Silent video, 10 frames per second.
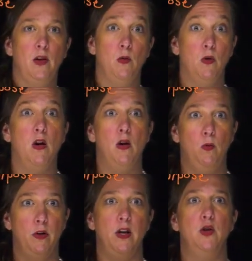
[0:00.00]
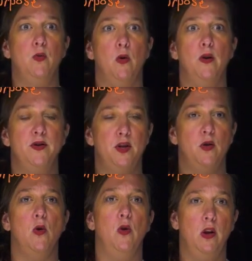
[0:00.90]
We're all working towards the
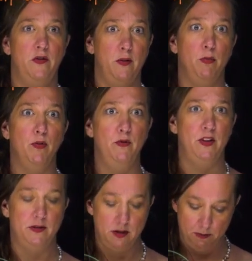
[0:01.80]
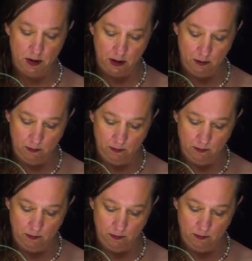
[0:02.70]
goal of improving something.